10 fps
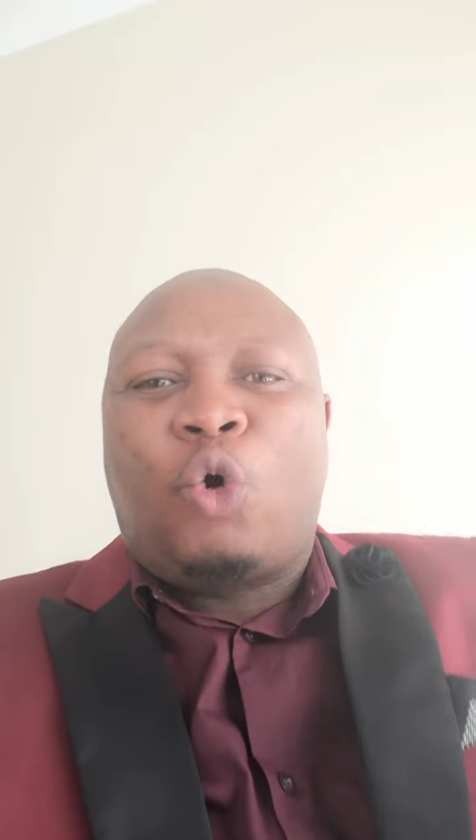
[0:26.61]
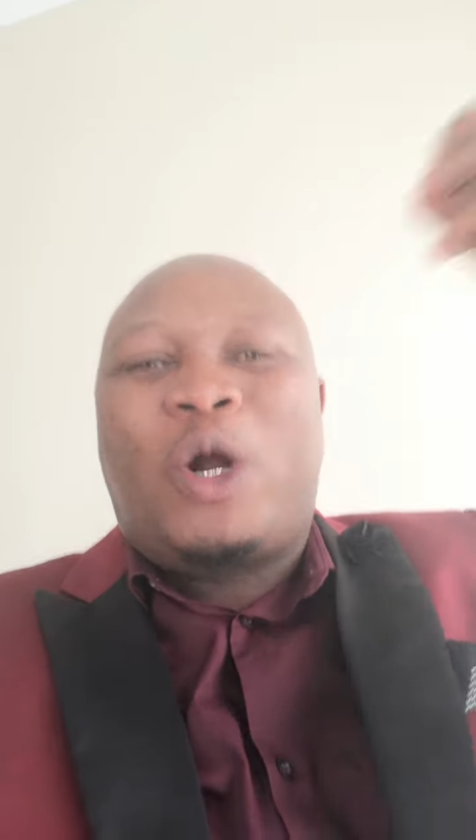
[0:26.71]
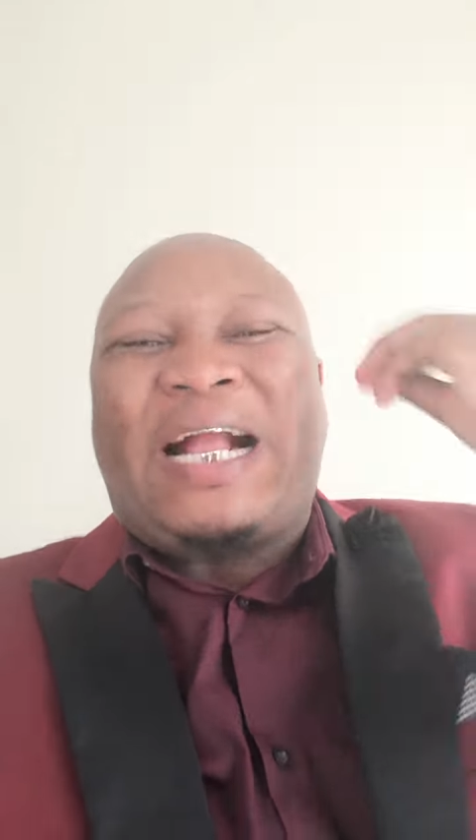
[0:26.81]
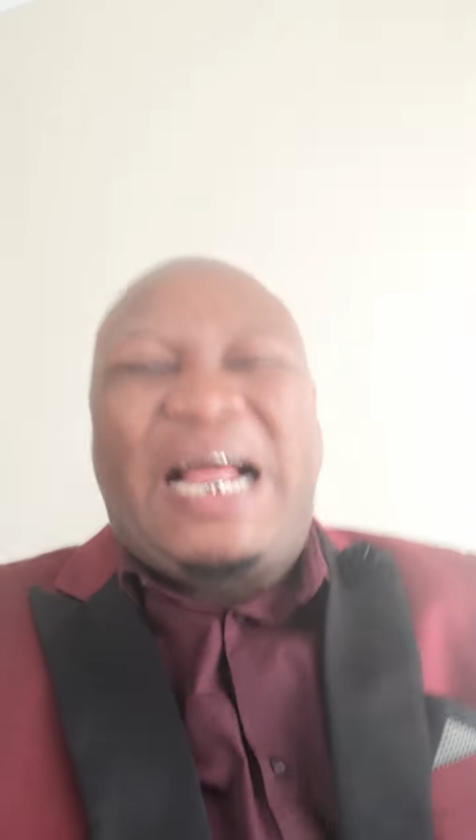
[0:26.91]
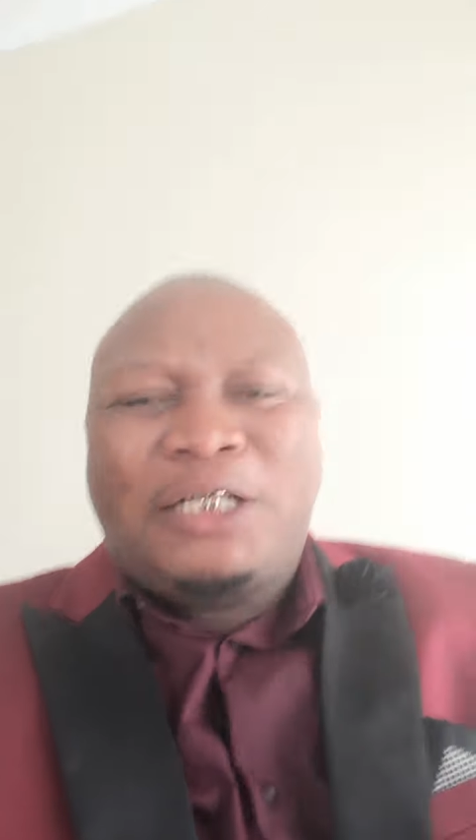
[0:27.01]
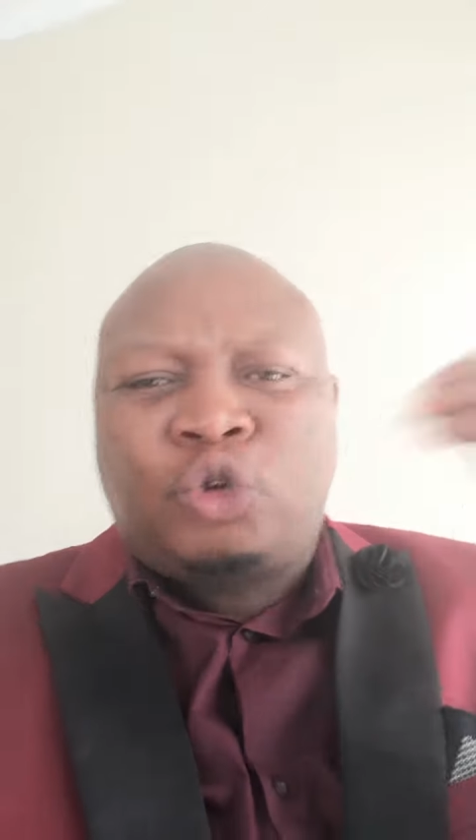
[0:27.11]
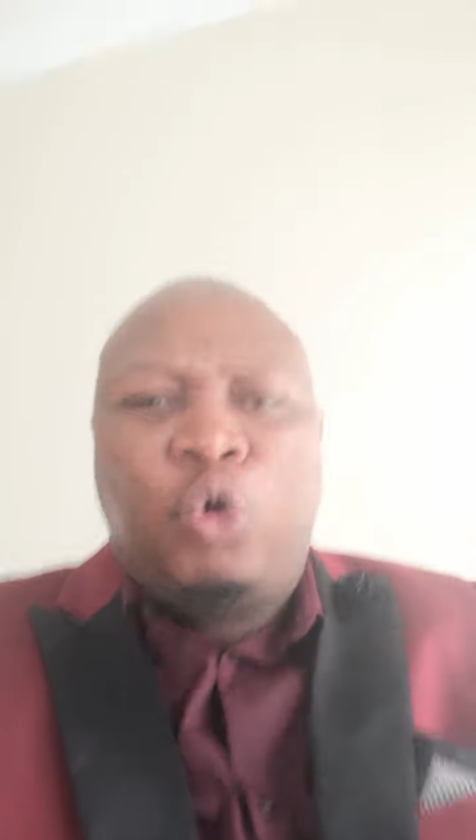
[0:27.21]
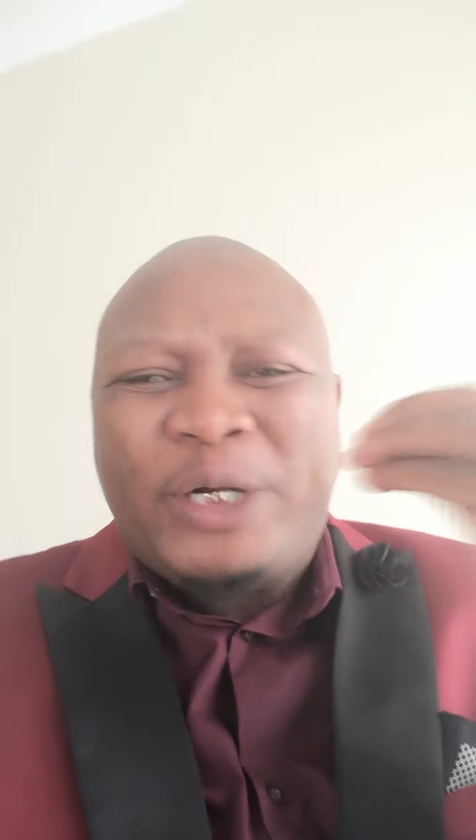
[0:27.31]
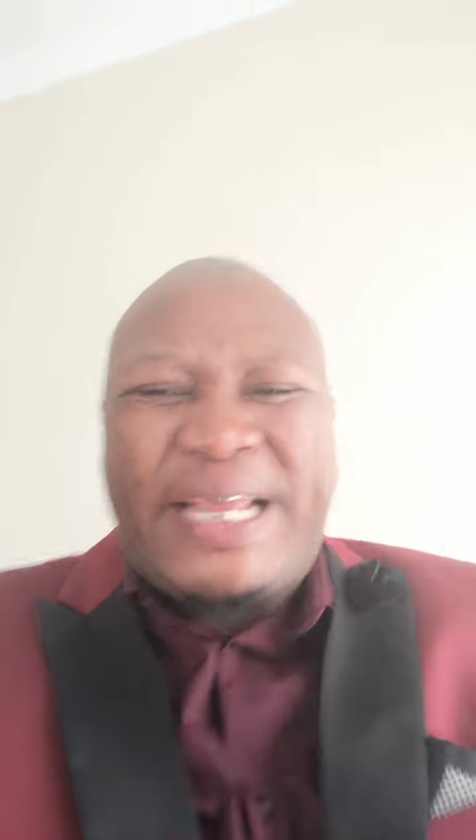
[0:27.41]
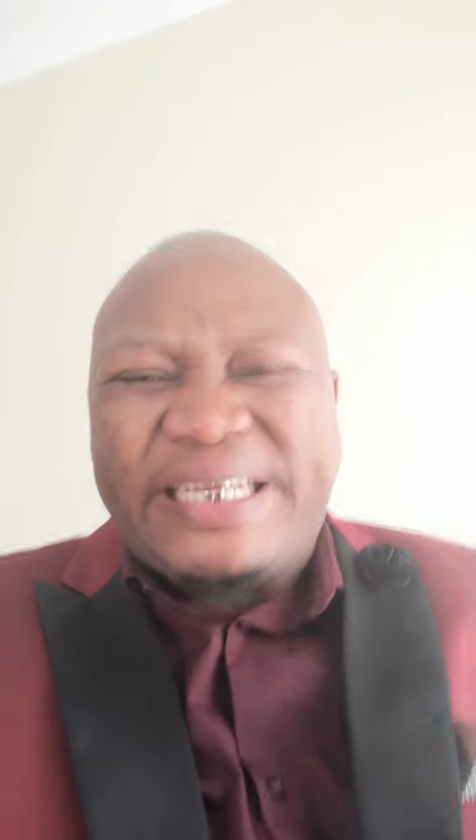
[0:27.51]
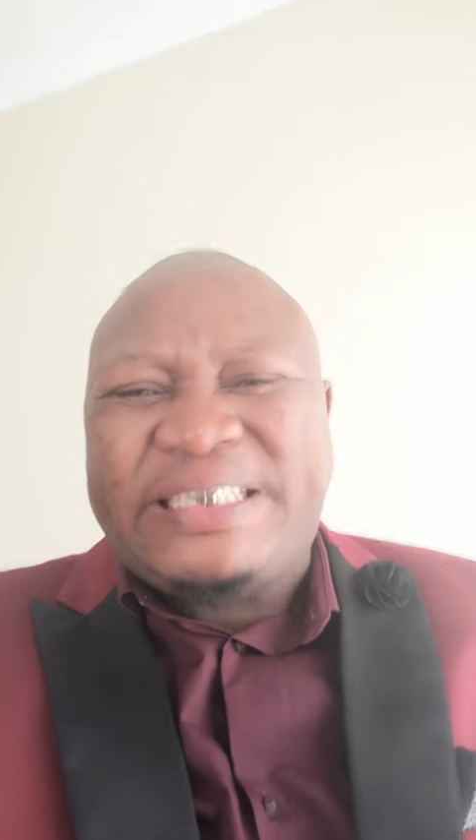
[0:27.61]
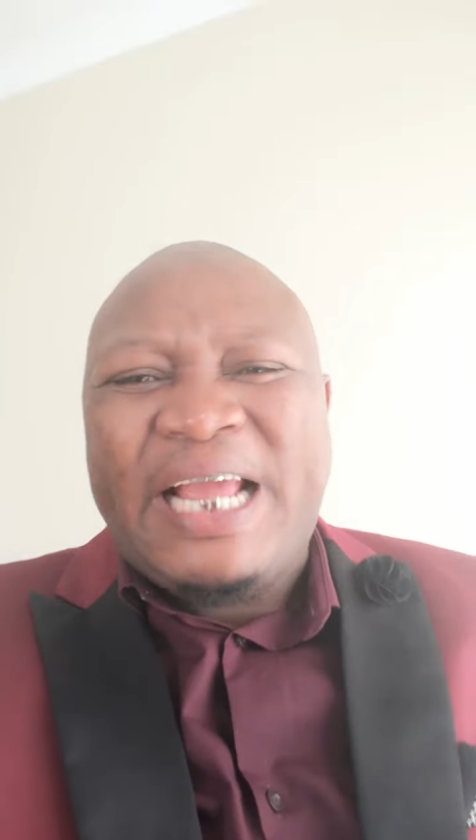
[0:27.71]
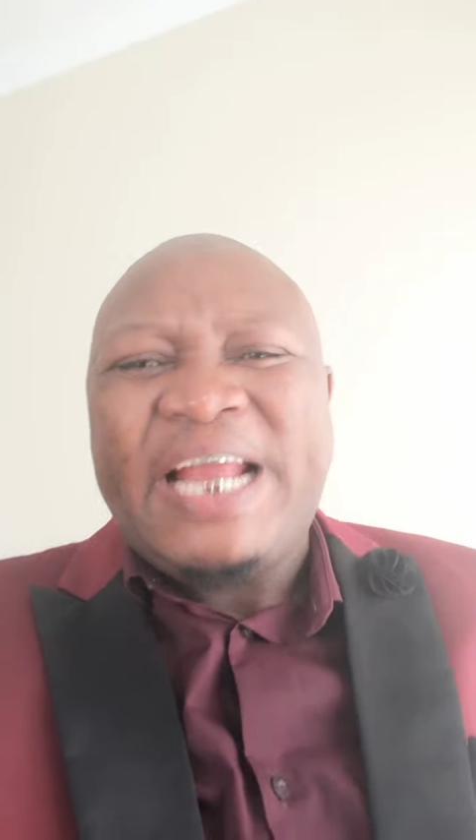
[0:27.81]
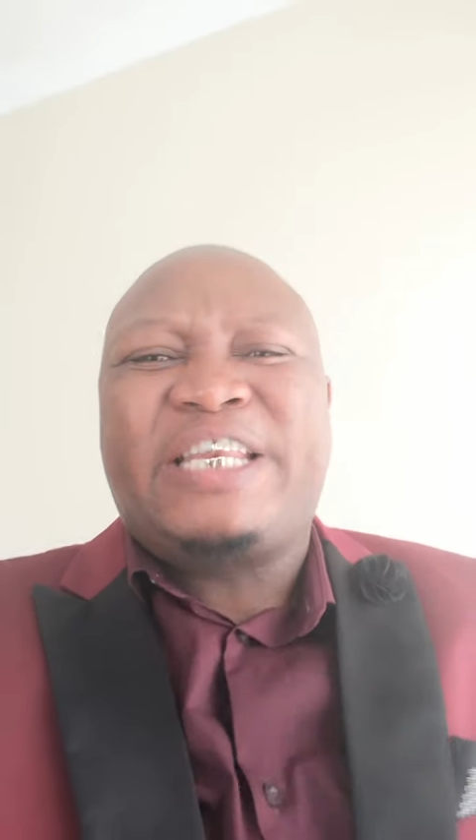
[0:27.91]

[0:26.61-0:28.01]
to calculate